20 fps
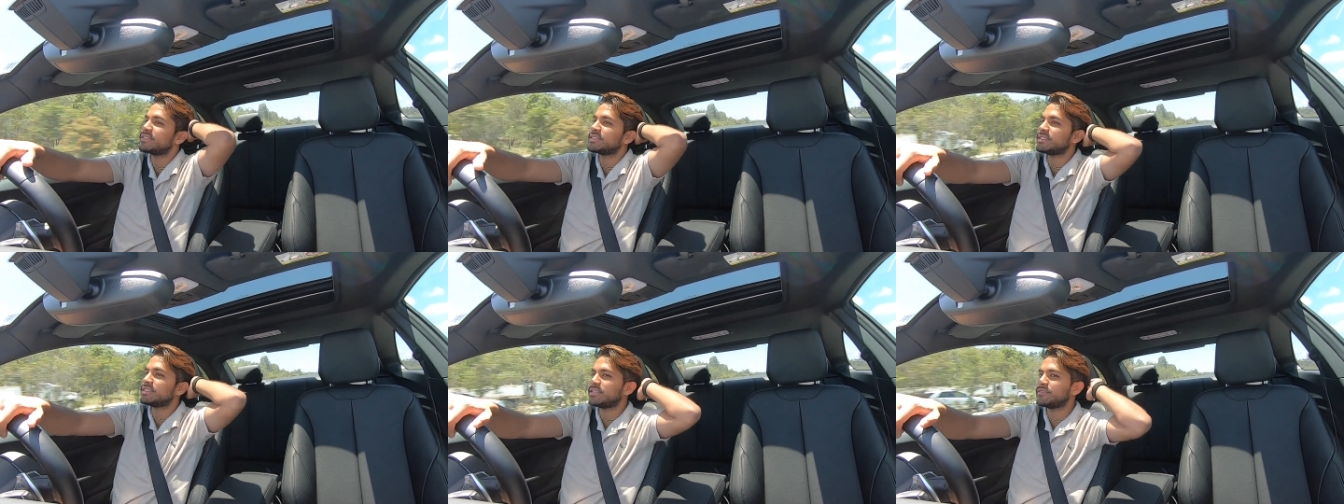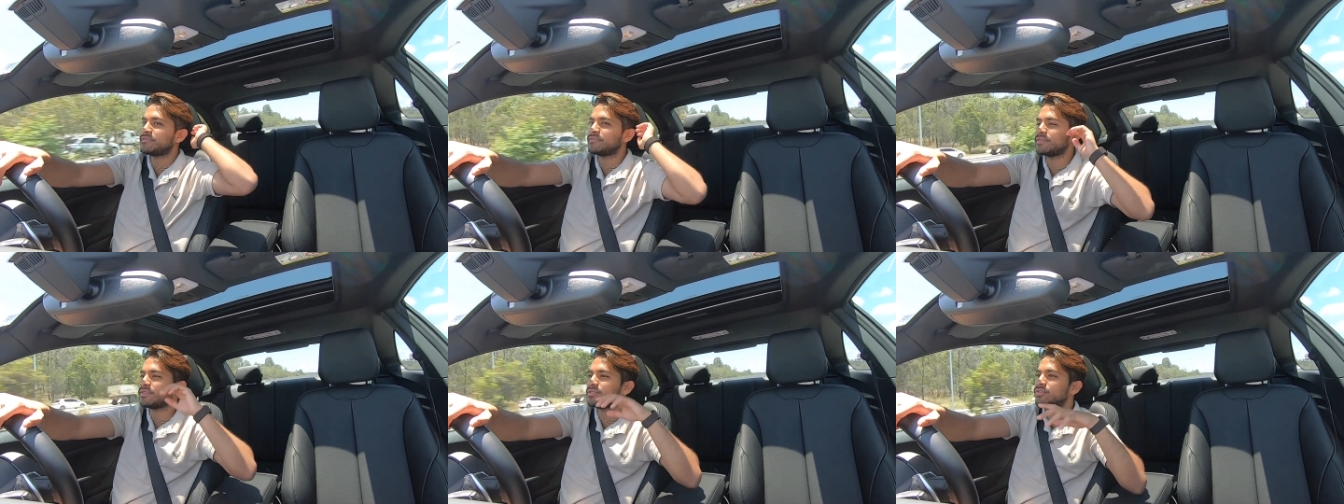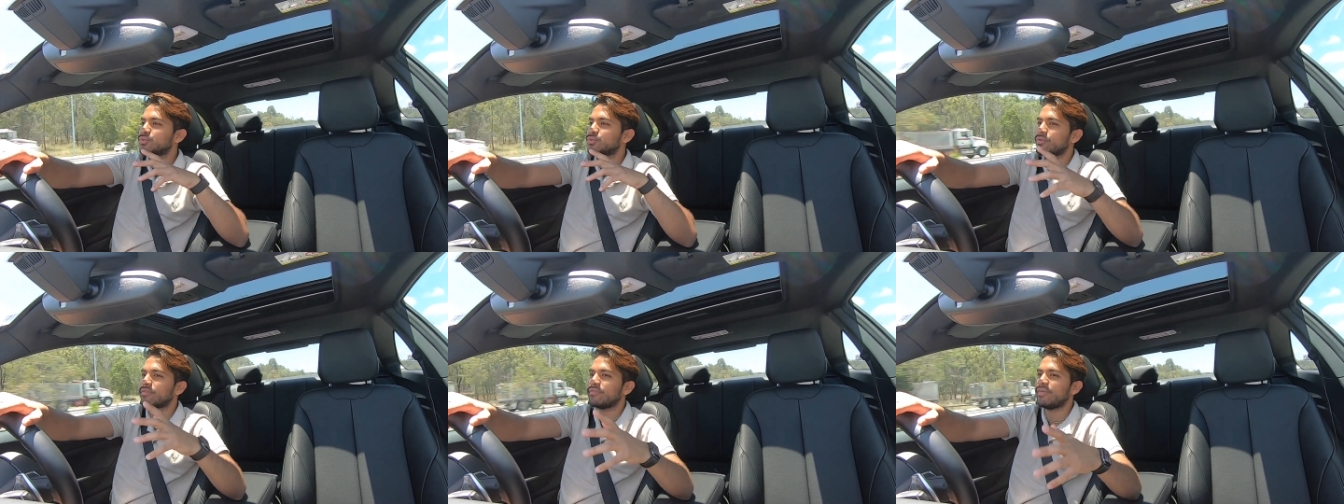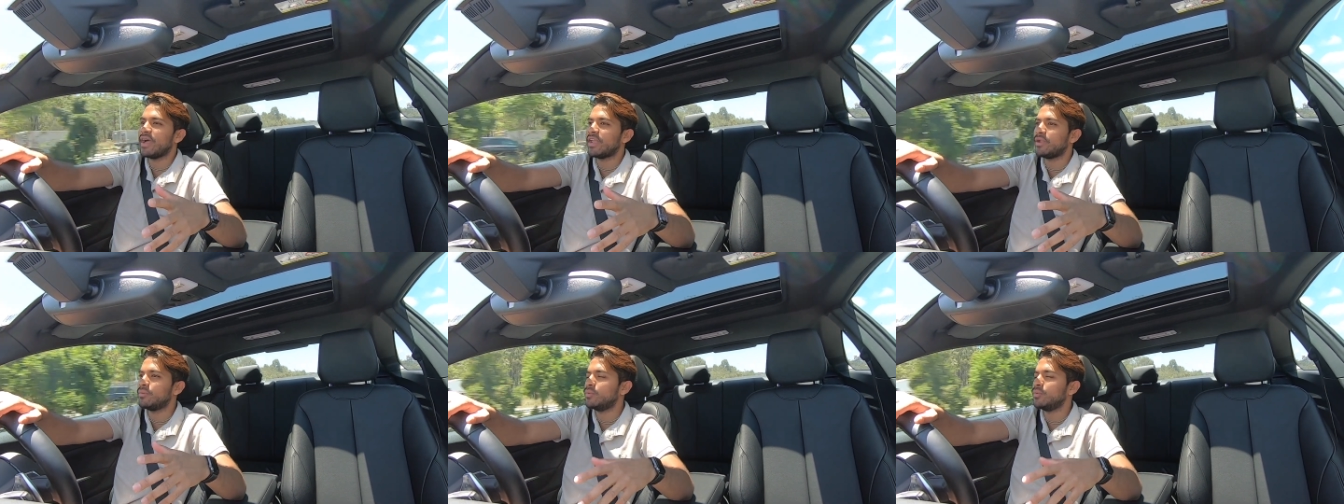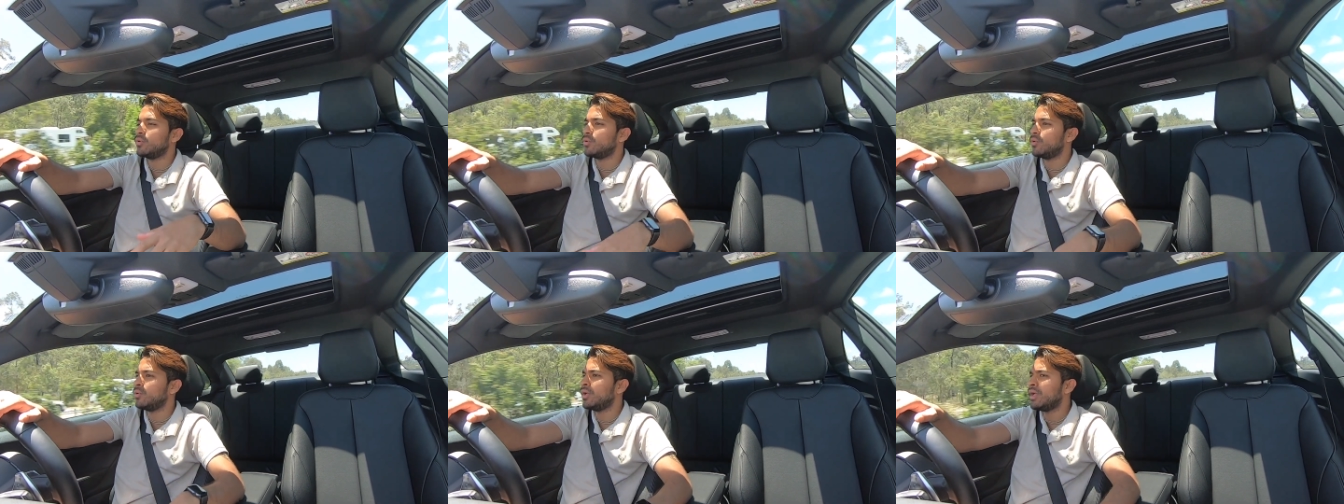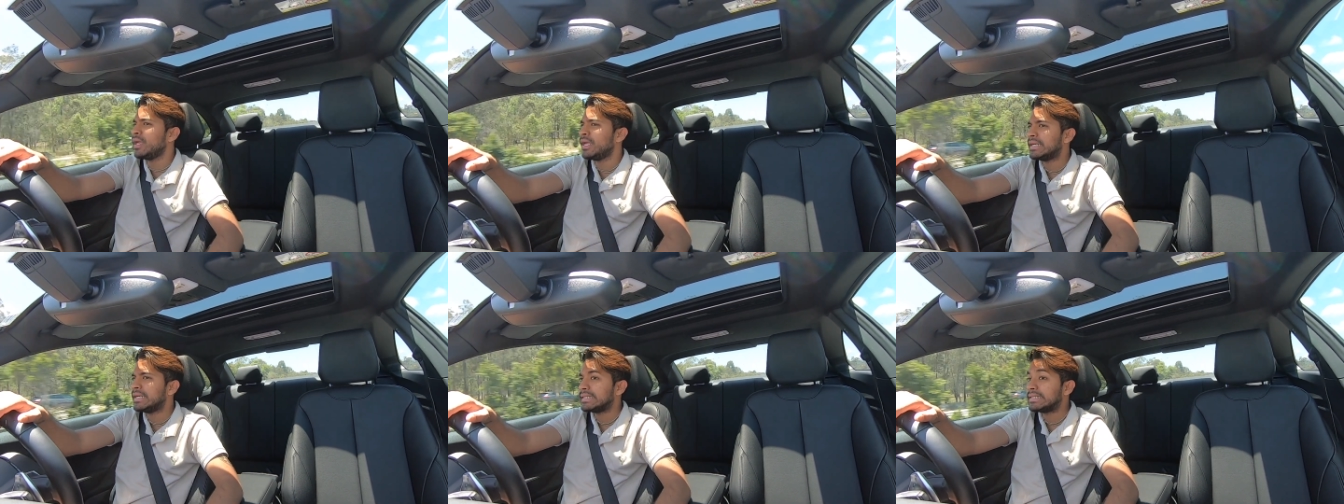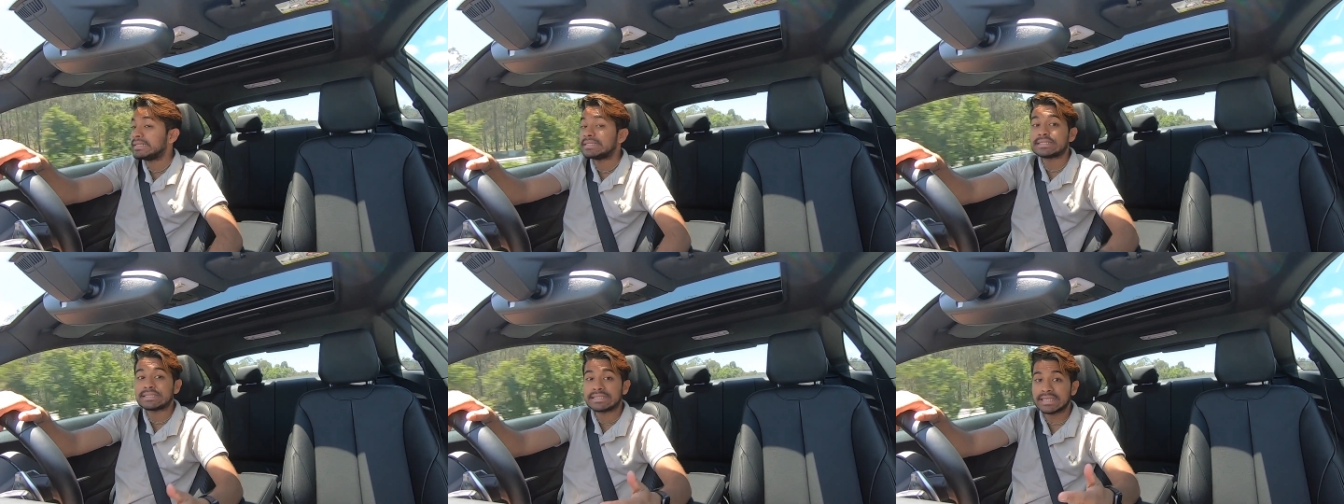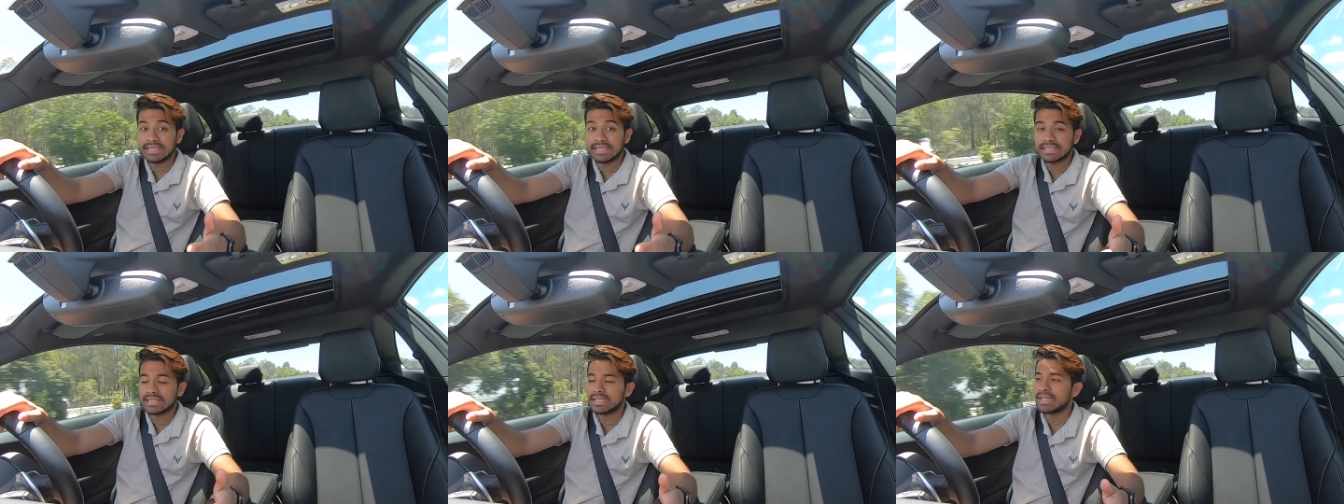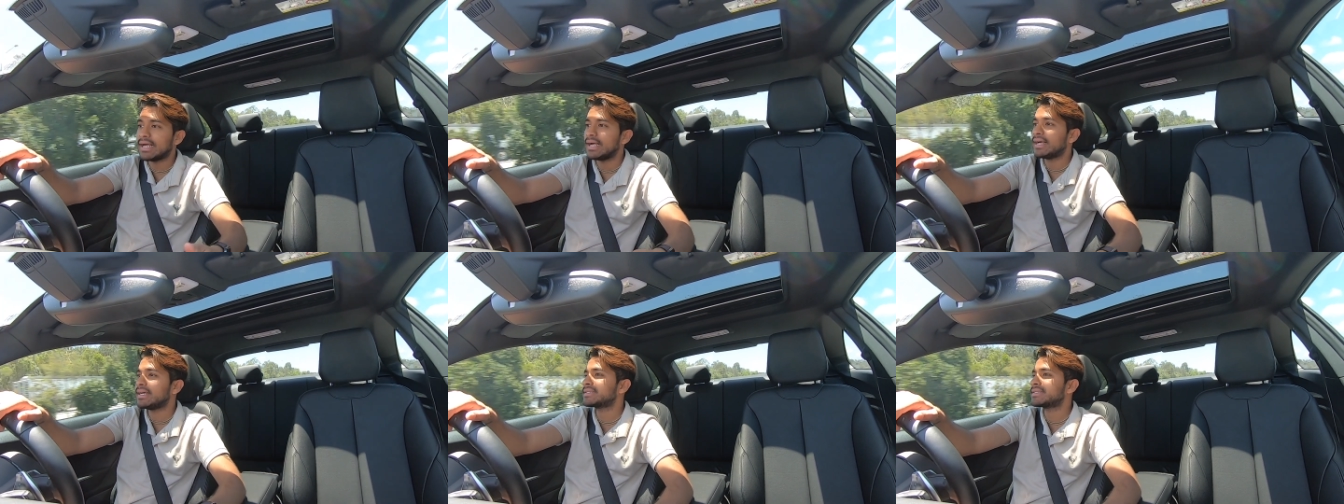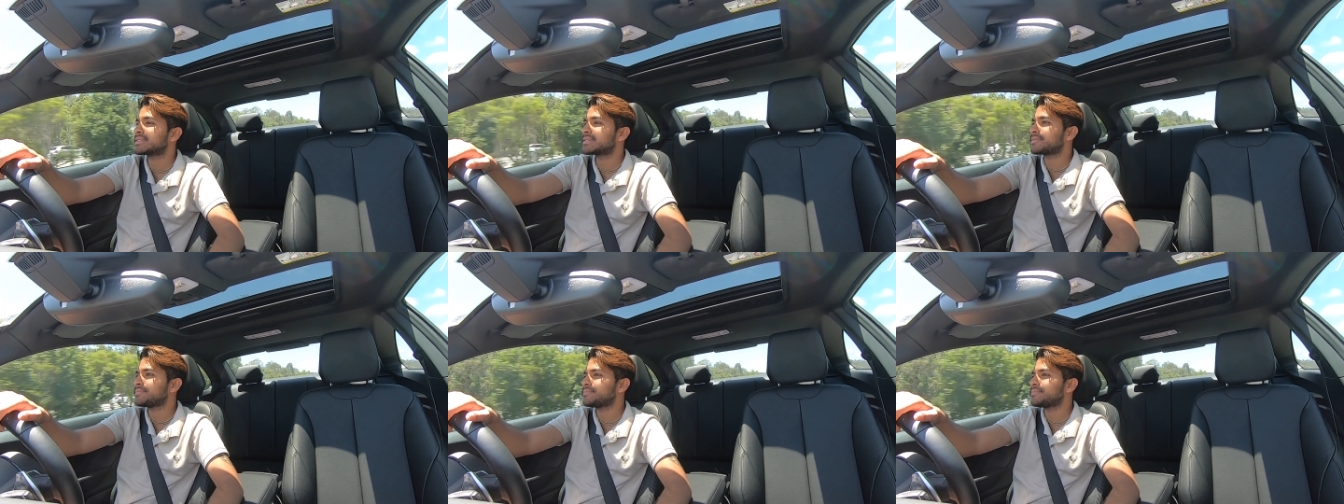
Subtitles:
is a different sort of animal. The C-Class,